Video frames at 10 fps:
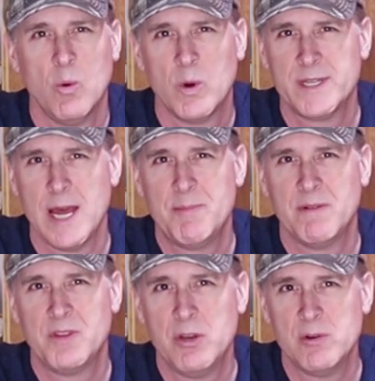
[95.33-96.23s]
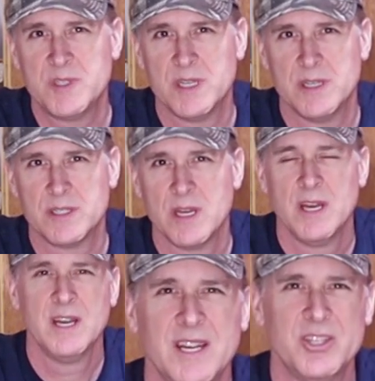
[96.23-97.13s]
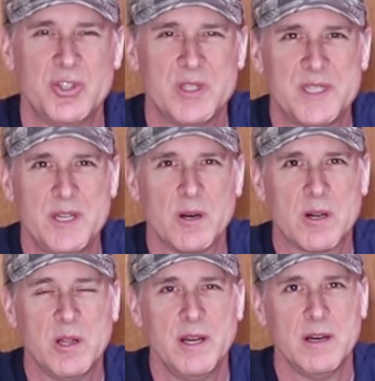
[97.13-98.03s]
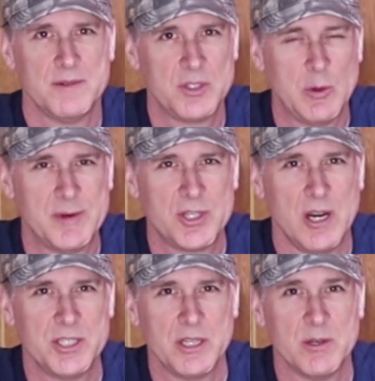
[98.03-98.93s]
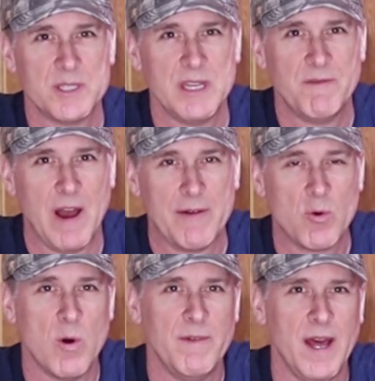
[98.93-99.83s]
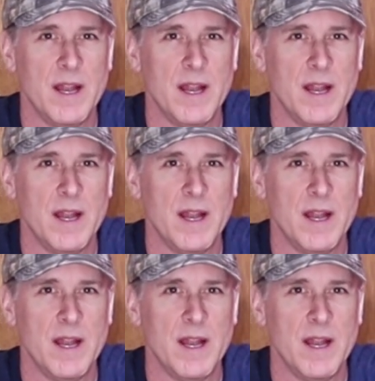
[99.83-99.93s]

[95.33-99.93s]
what type of uses should steer clear of supercharging their C5 Corvette.